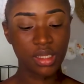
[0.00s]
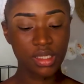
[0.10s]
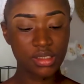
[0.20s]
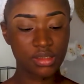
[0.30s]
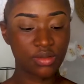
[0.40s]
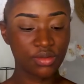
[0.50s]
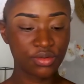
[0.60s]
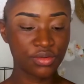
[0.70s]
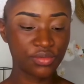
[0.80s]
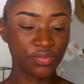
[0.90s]
It's
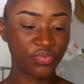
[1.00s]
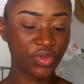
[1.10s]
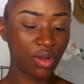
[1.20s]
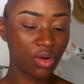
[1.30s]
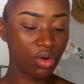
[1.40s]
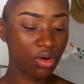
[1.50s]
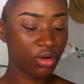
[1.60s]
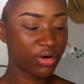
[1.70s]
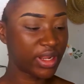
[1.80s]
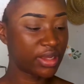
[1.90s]

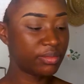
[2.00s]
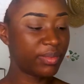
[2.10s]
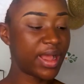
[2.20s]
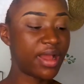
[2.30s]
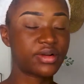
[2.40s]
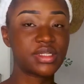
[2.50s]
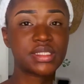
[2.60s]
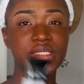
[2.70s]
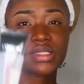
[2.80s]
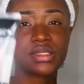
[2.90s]
L'Oreal
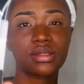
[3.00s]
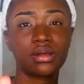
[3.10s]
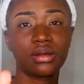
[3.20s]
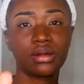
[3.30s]
Paris,